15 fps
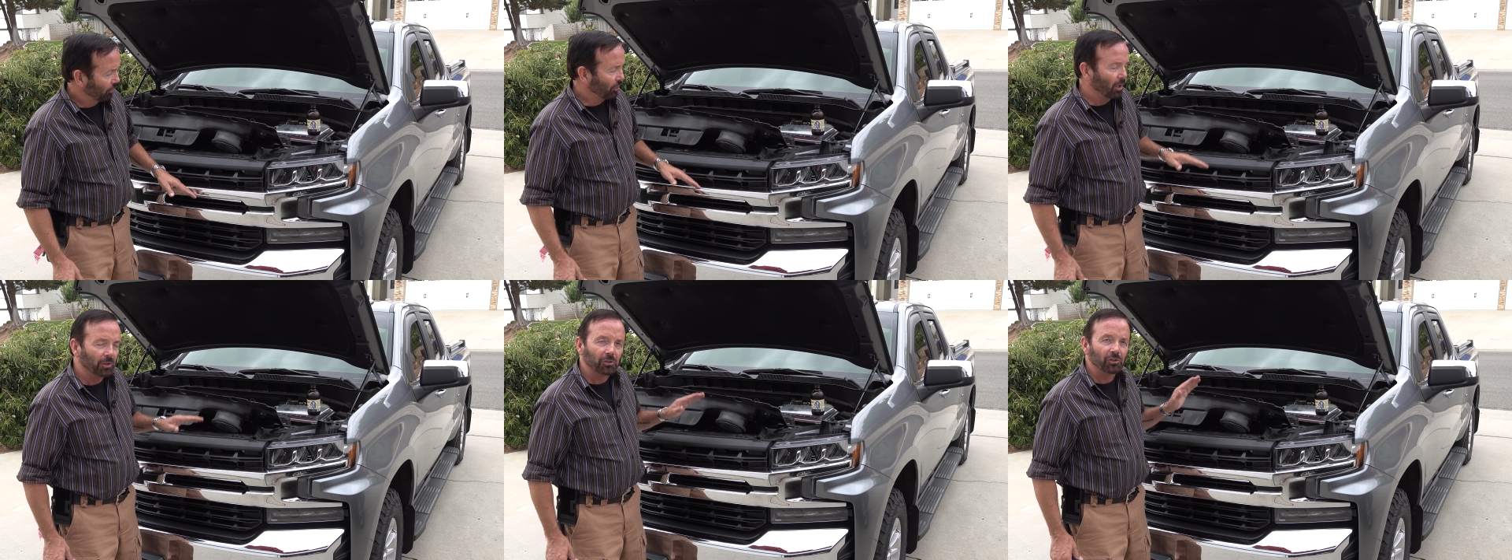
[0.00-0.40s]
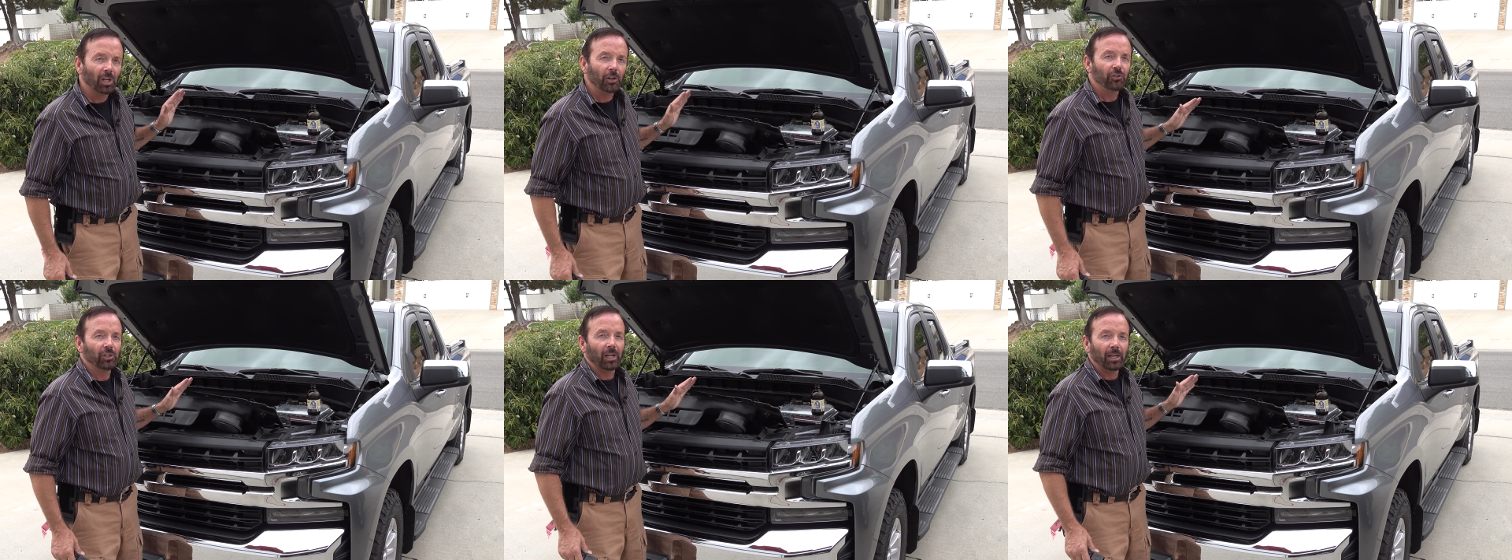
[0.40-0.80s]
shutters
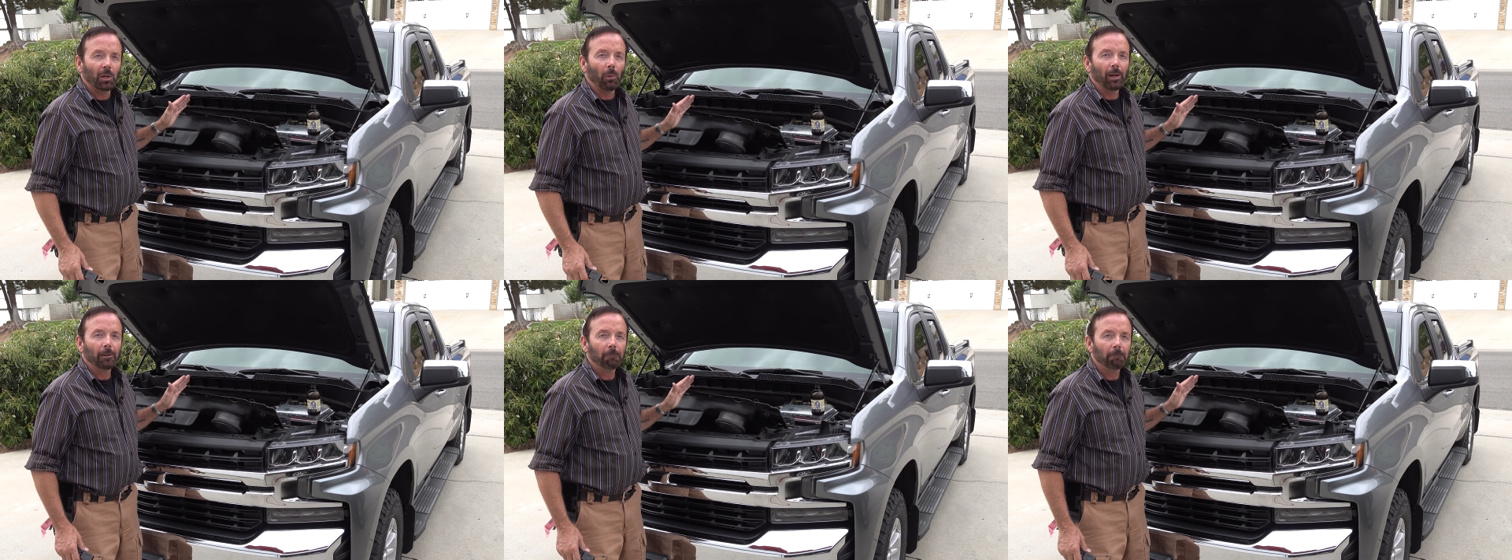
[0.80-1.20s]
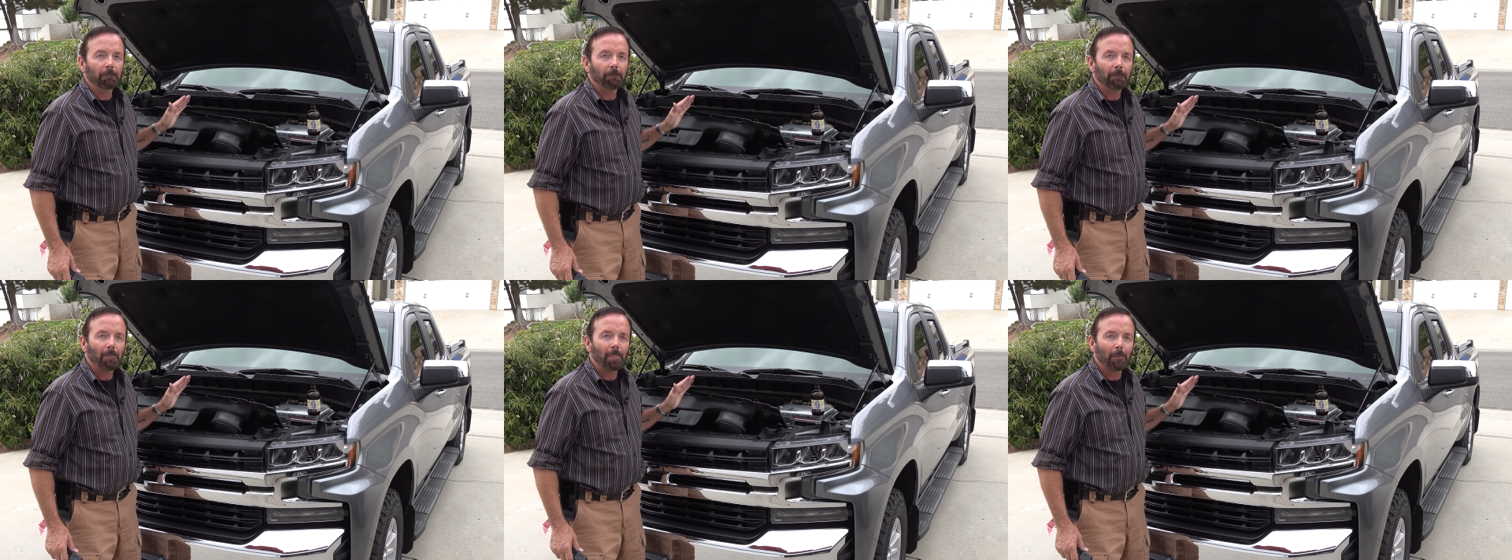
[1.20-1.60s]
touch it anyway,
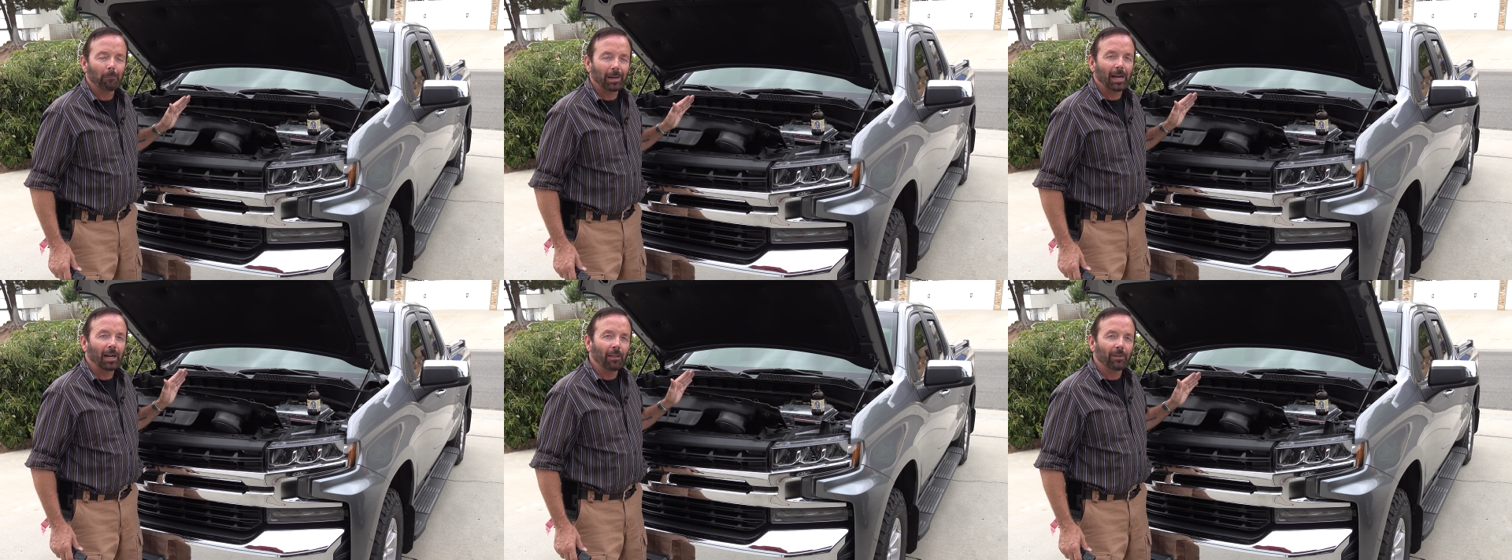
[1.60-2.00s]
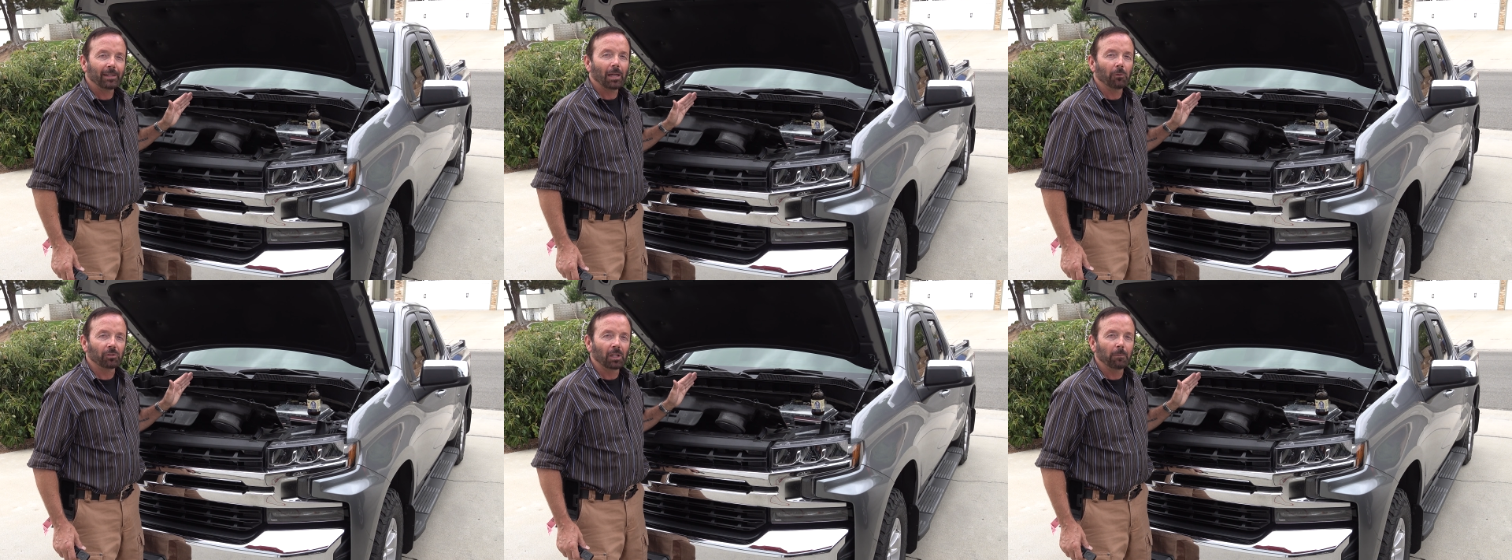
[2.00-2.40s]
but I didn't think
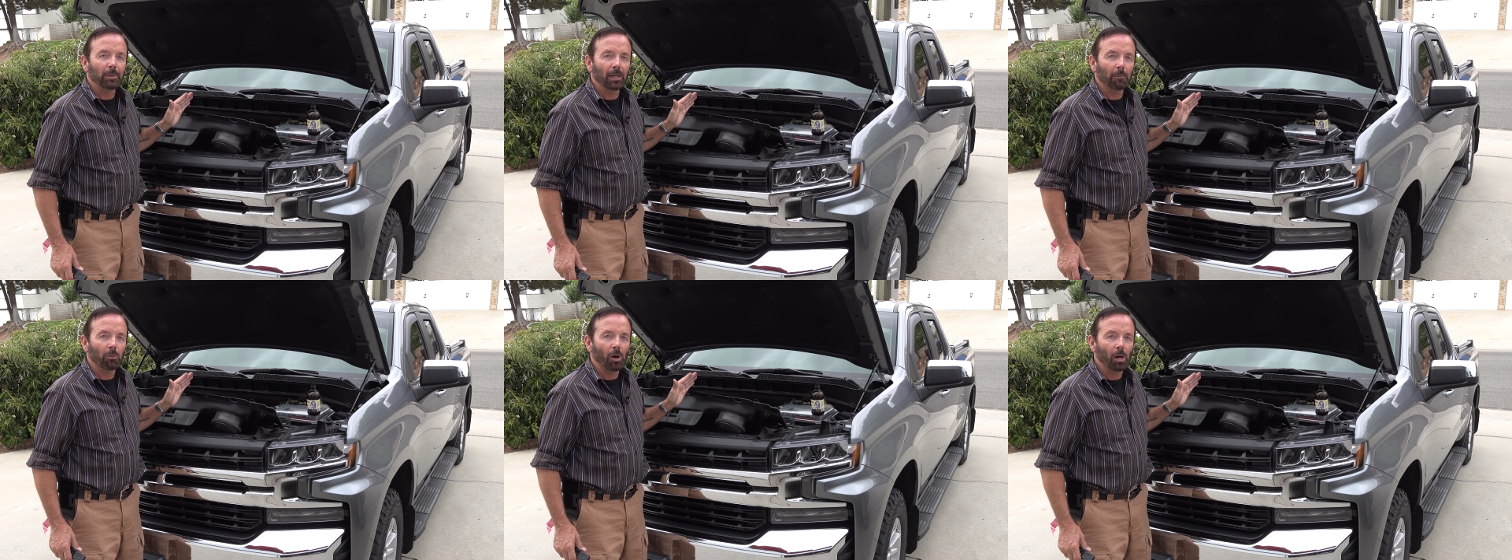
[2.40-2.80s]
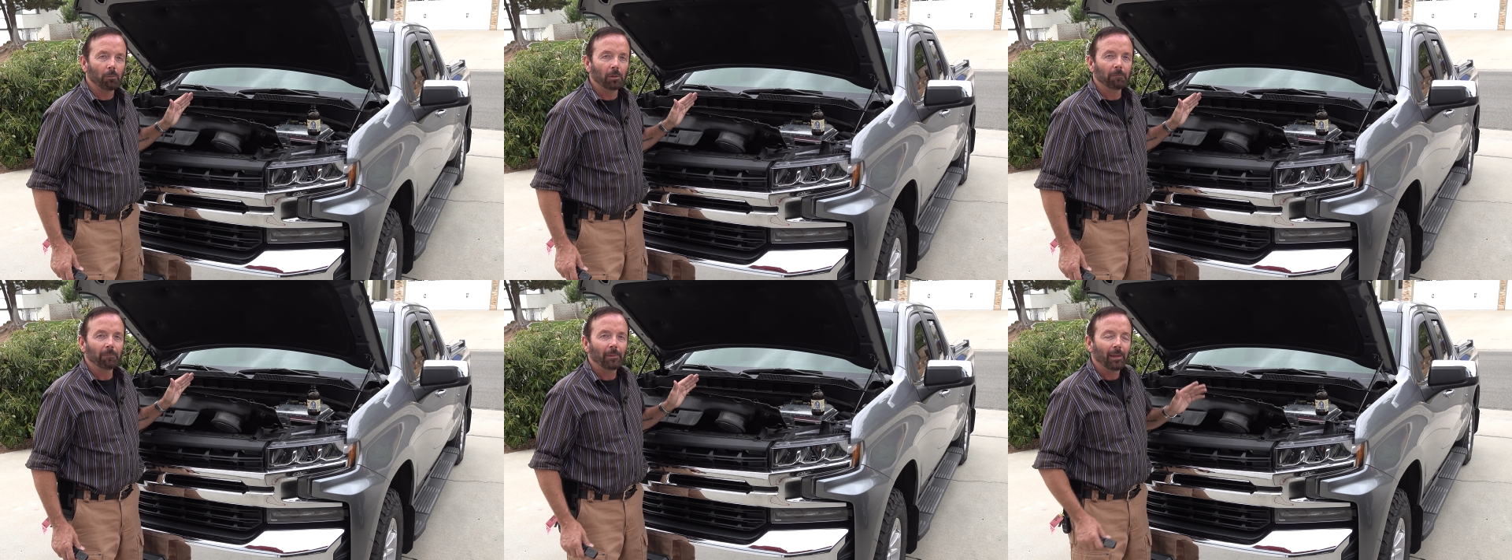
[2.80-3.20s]
that was gonna be a
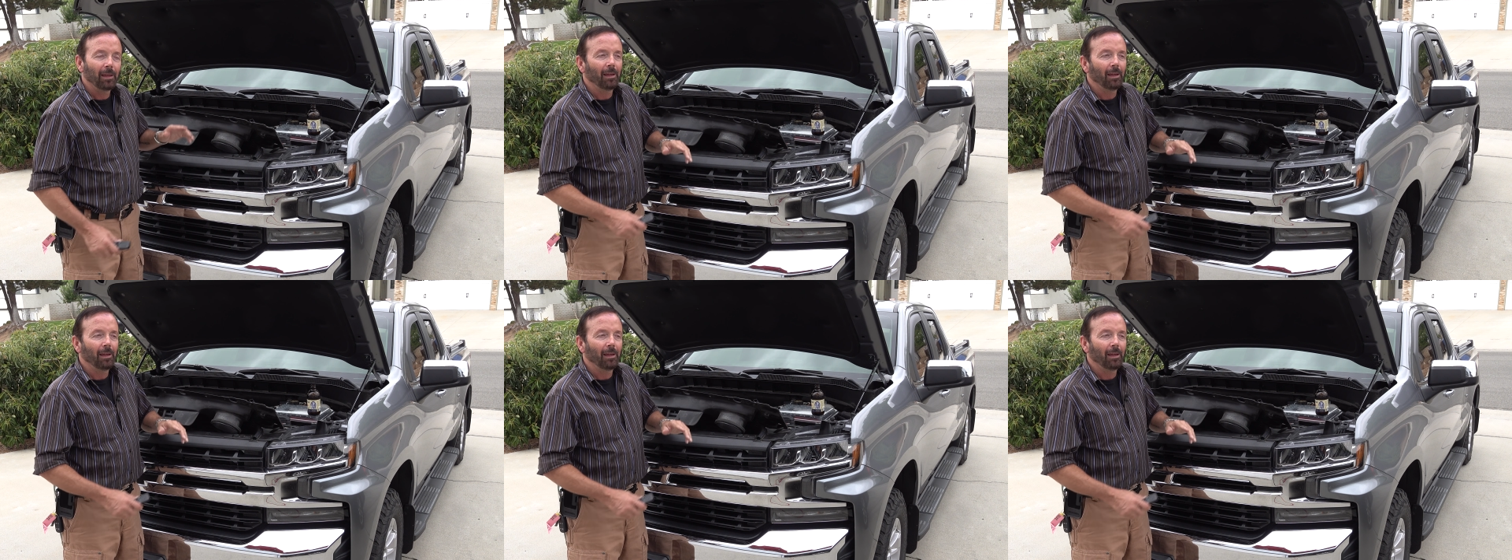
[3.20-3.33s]
problem.